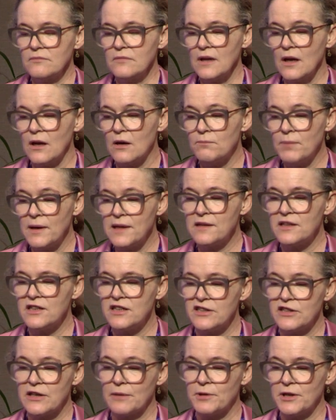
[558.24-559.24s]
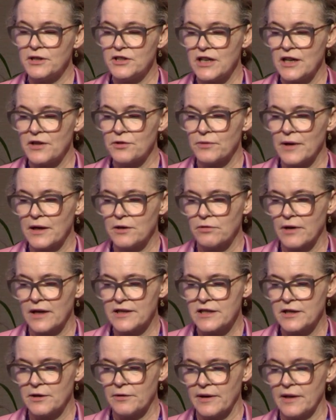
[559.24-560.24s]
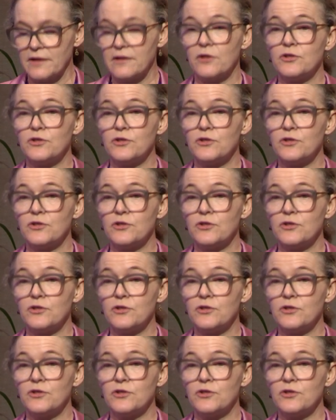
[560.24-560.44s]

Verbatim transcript: um, PCWG3 criteria,